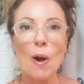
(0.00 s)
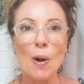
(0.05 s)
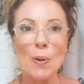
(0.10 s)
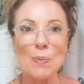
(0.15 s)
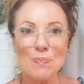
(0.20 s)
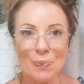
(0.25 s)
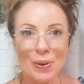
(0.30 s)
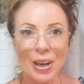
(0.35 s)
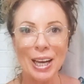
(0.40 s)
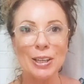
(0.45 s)

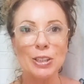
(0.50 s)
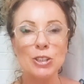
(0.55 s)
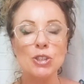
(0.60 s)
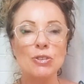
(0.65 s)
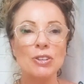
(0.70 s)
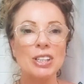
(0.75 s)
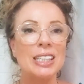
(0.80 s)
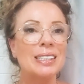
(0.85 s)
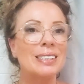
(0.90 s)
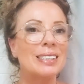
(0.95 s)
on
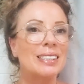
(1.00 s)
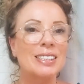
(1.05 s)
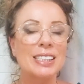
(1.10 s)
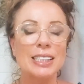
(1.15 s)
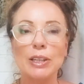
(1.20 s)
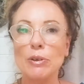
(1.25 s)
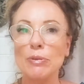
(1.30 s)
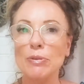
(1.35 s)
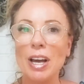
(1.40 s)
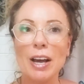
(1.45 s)
boundaries and
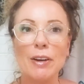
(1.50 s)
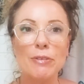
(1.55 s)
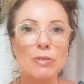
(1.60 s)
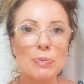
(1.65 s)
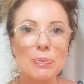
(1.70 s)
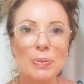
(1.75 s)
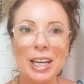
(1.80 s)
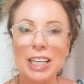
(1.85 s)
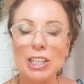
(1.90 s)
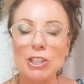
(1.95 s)

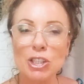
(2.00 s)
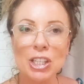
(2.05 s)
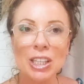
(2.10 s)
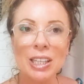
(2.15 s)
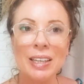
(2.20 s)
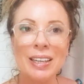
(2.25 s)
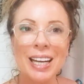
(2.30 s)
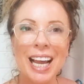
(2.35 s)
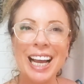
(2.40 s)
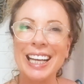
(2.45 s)

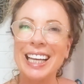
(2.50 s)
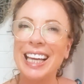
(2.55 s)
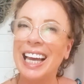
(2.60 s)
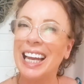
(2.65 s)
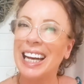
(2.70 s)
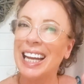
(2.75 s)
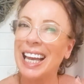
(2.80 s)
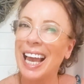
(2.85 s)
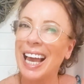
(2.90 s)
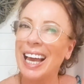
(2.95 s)
self-affirmation and
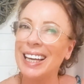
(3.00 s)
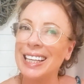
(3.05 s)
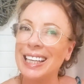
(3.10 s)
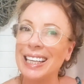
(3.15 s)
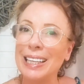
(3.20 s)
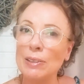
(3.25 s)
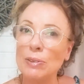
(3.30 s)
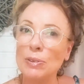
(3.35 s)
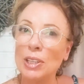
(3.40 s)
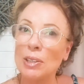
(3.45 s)
getting out of
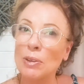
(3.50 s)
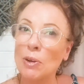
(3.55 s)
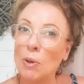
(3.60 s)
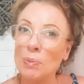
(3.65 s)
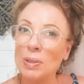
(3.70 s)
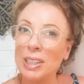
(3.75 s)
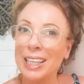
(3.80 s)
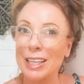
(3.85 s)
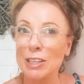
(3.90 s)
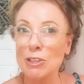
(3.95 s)
guilt and
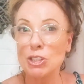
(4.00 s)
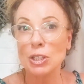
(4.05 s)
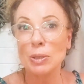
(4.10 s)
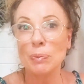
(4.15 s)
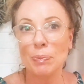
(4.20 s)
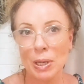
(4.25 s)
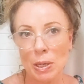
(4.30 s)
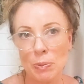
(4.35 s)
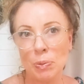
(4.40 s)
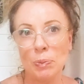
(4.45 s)
obligation and
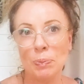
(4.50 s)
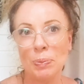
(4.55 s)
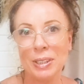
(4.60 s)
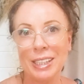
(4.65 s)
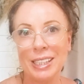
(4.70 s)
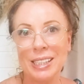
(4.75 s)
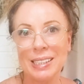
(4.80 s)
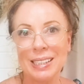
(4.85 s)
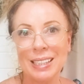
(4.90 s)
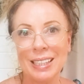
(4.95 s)

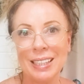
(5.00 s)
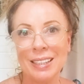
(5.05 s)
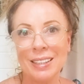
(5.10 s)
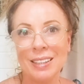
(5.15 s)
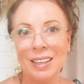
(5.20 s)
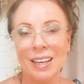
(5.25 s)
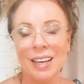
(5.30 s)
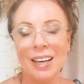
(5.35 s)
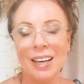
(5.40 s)
people-pleasing,